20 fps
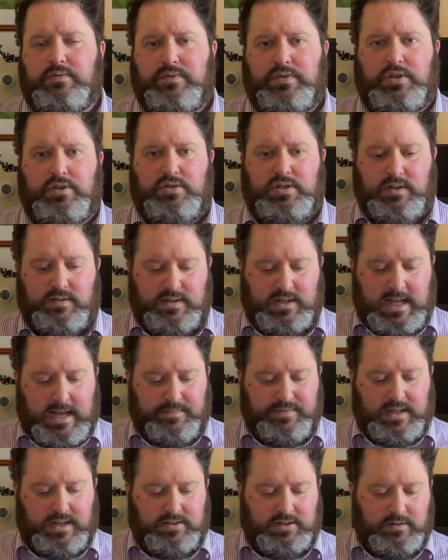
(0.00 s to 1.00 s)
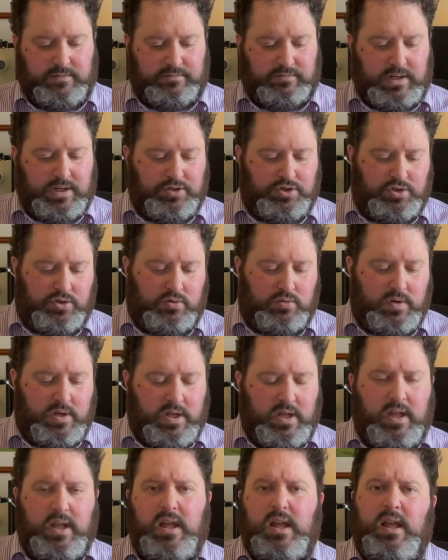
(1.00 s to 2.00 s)
So you did have that differential.
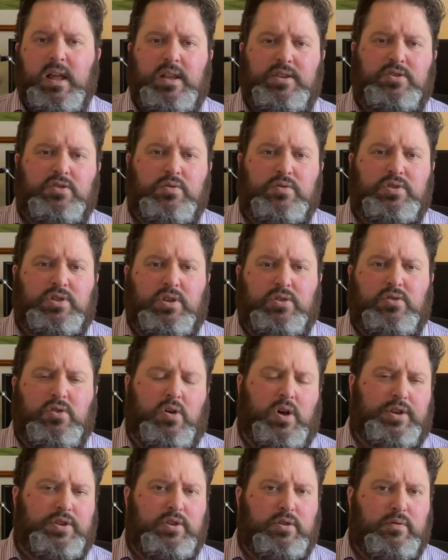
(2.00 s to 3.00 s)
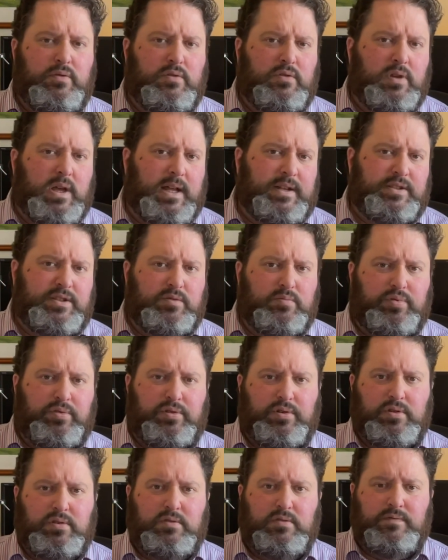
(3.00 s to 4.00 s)
It's also got a new and
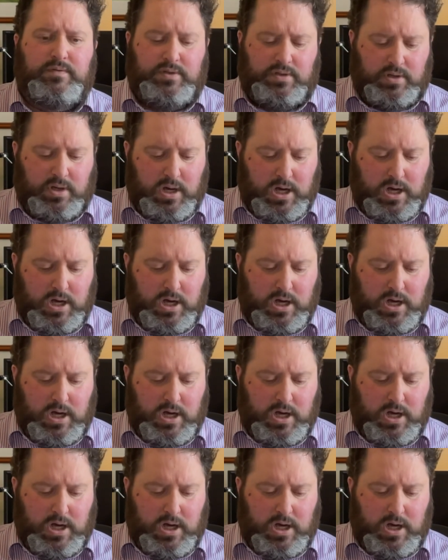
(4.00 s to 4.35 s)
improved